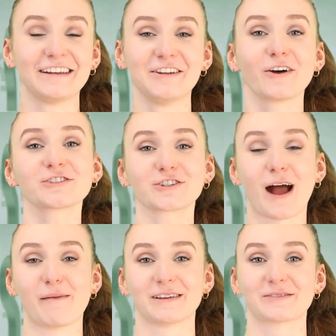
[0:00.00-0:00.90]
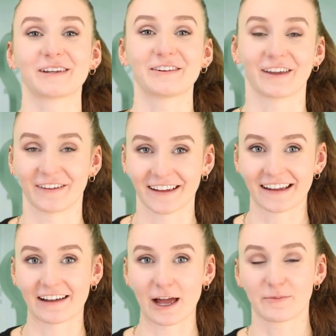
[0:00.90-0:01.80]
Nostradamus, what are you doing?
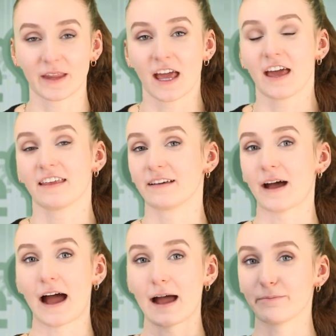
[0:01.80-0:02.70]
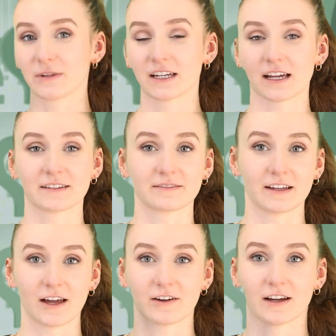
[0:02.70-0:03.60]
Okay. I'm gonna...
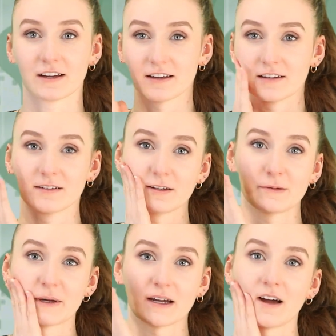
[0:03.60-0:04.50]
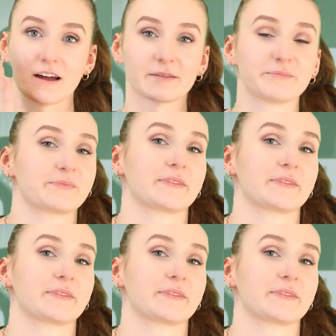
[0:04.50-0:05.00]
Uh, oh my god.